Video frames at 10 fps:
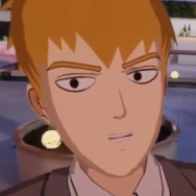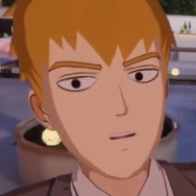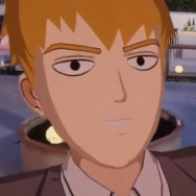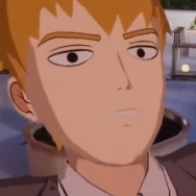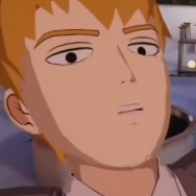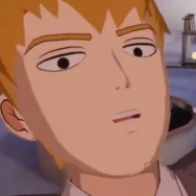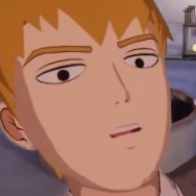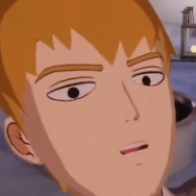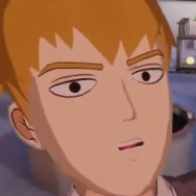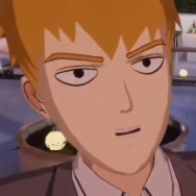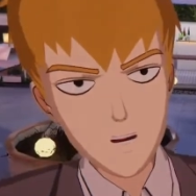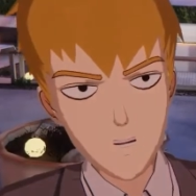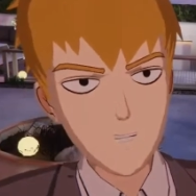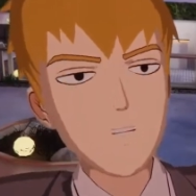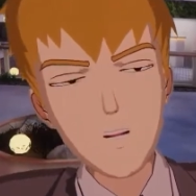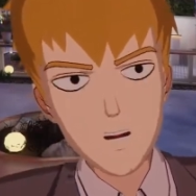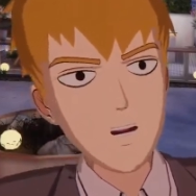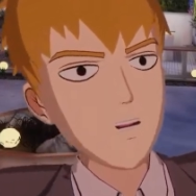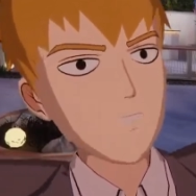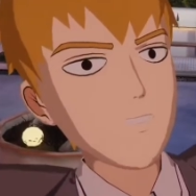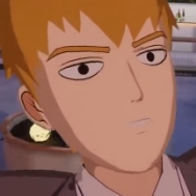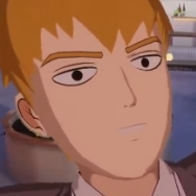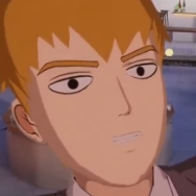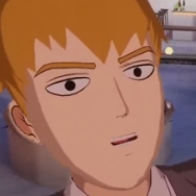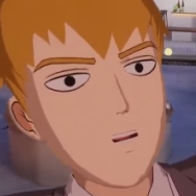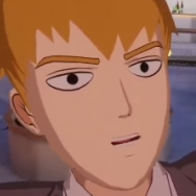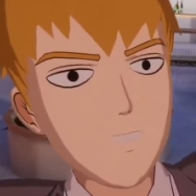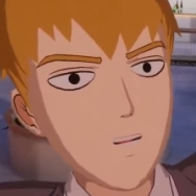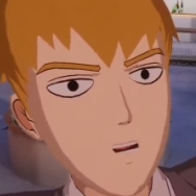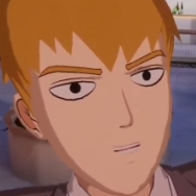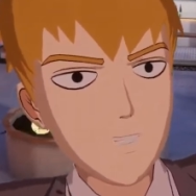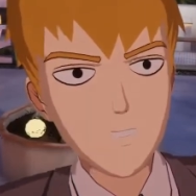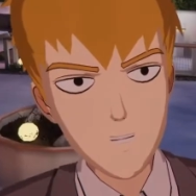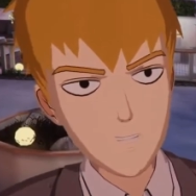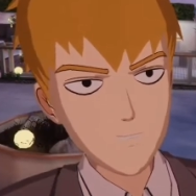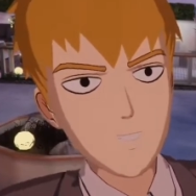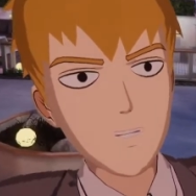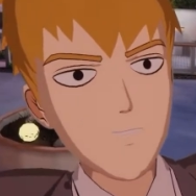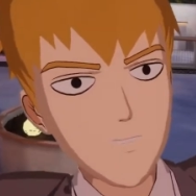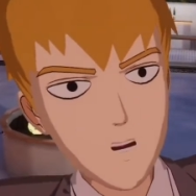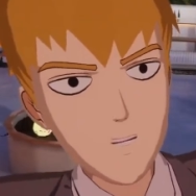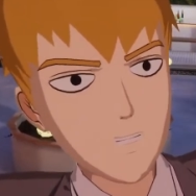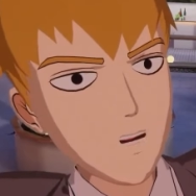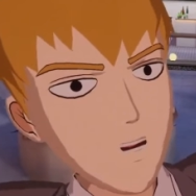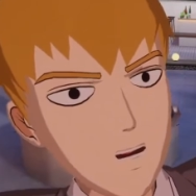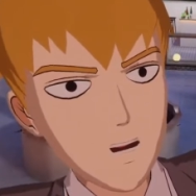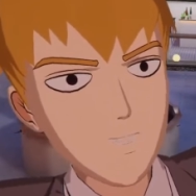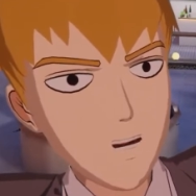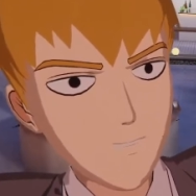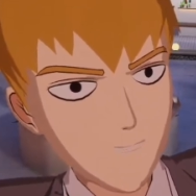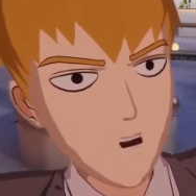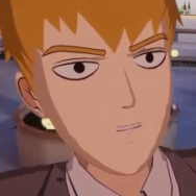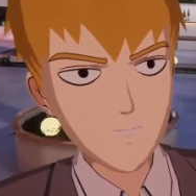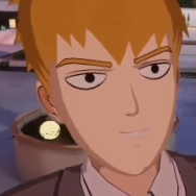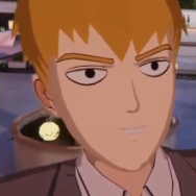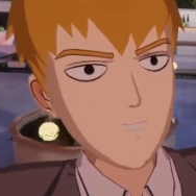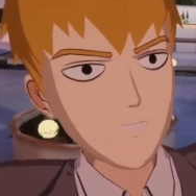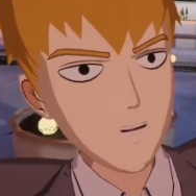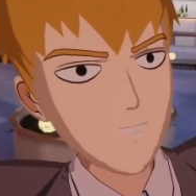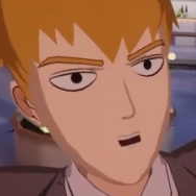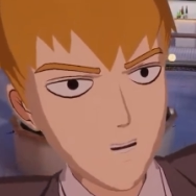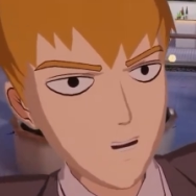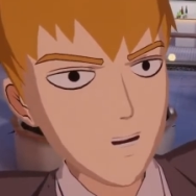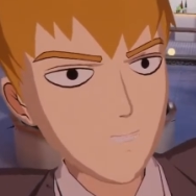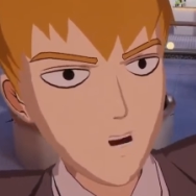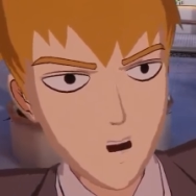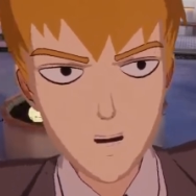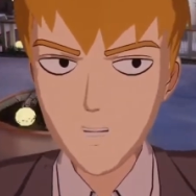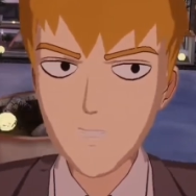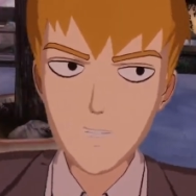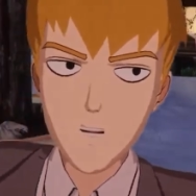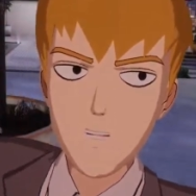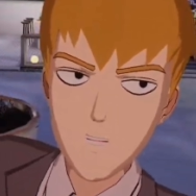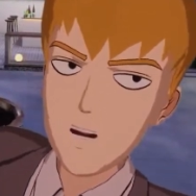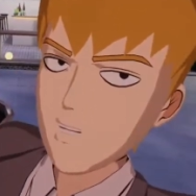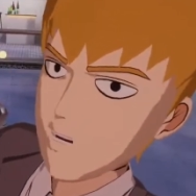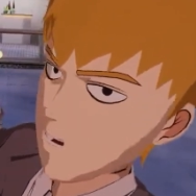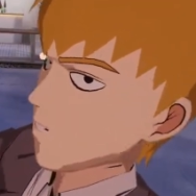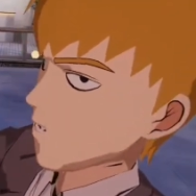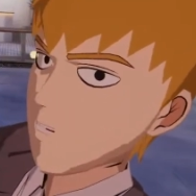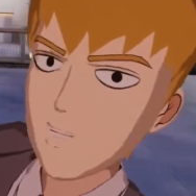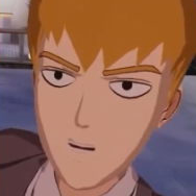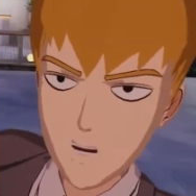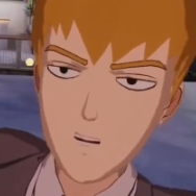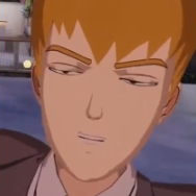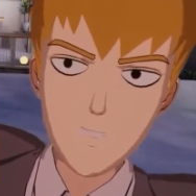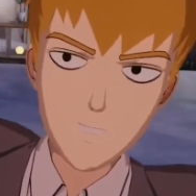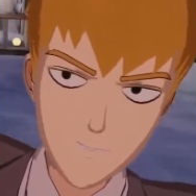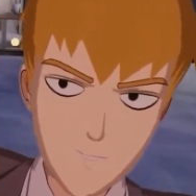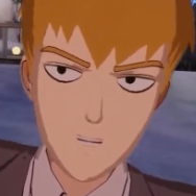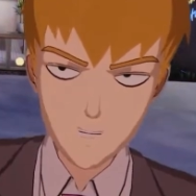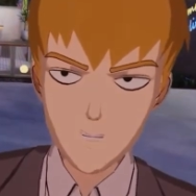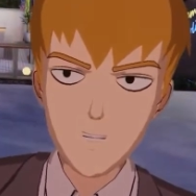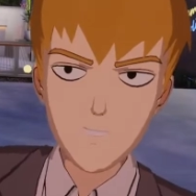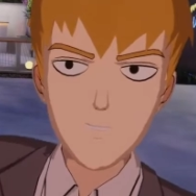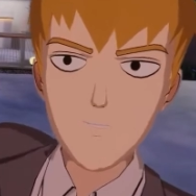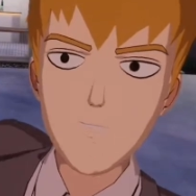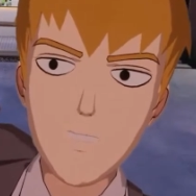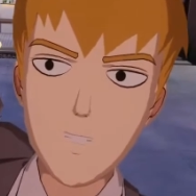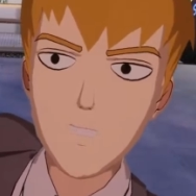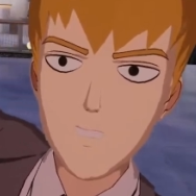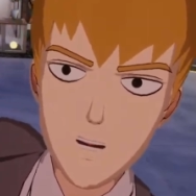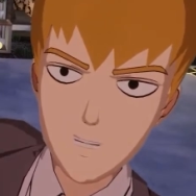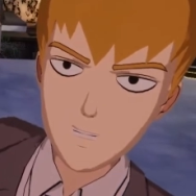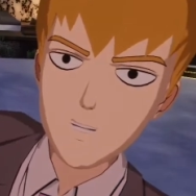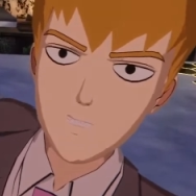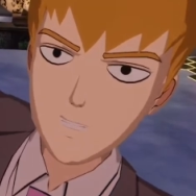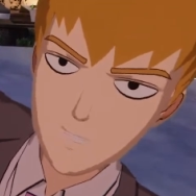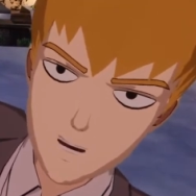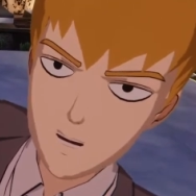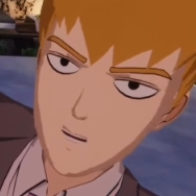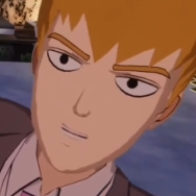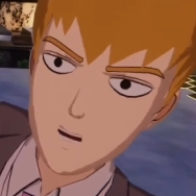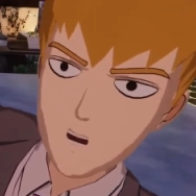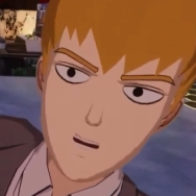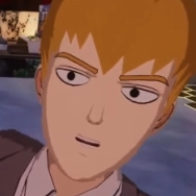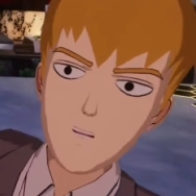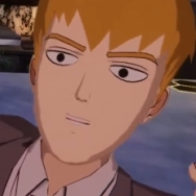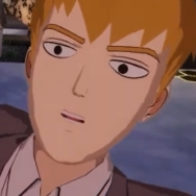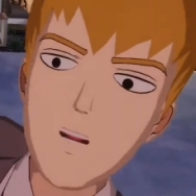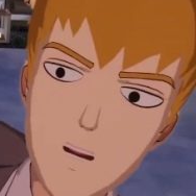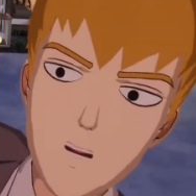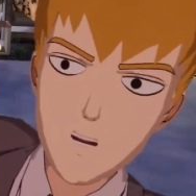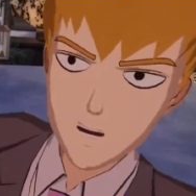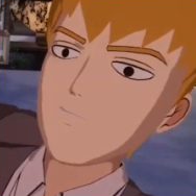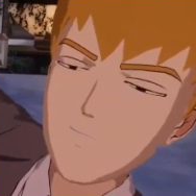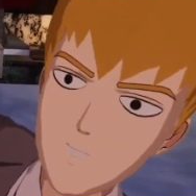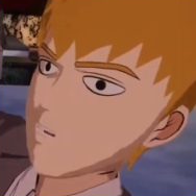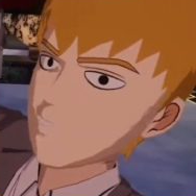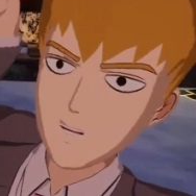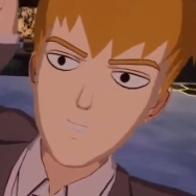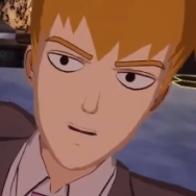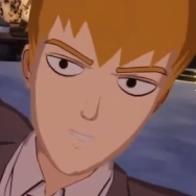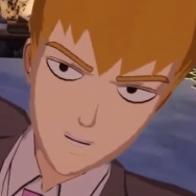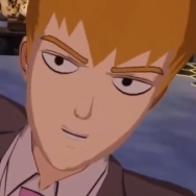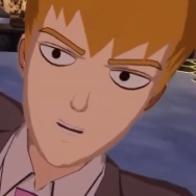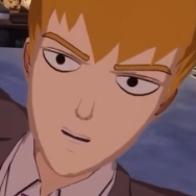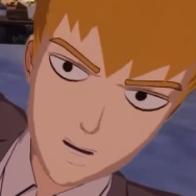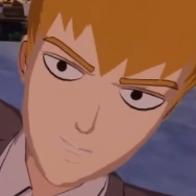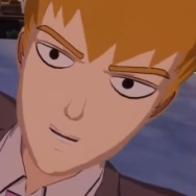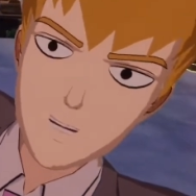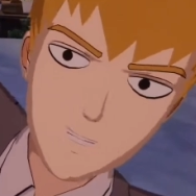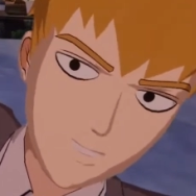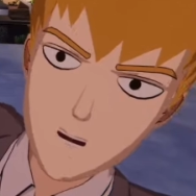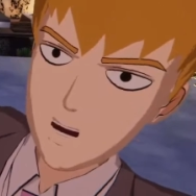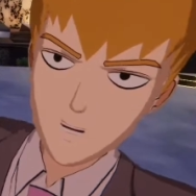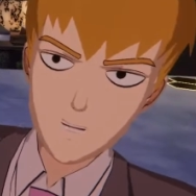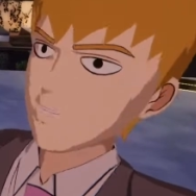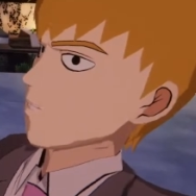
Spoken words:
They're hackers, guys. You have to listen to me. All you other boomers that will just watch me and not look at any other information. These kids over here, they're hacking at the Financial Conduct Authority.